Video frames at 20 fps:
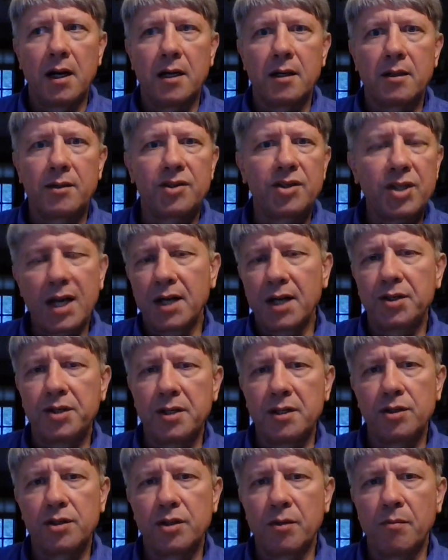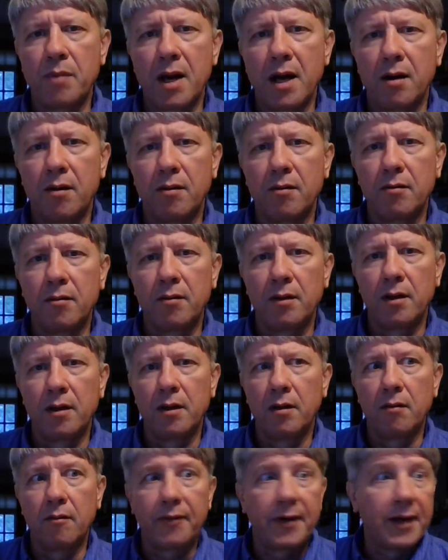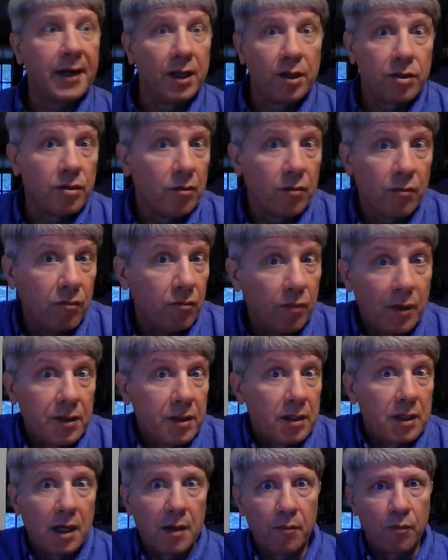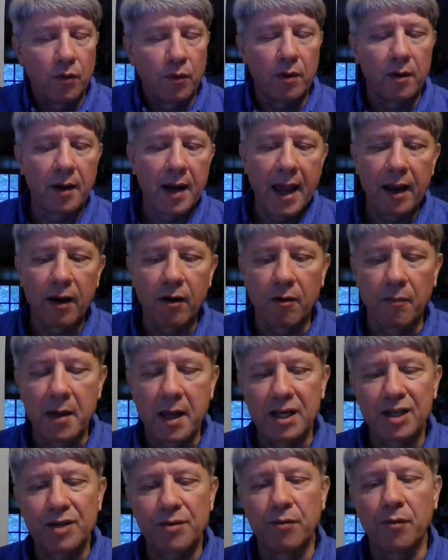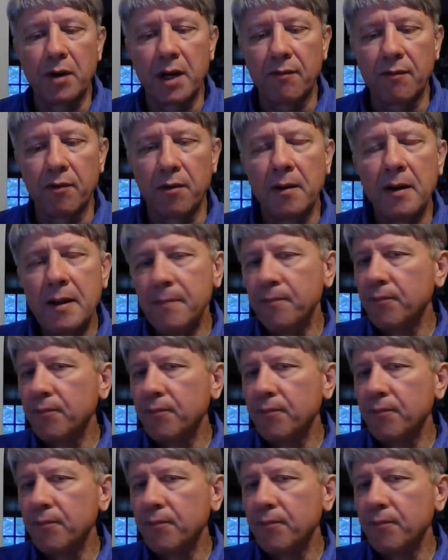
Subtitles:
sessions about, financial wisdom or anger management, whatever?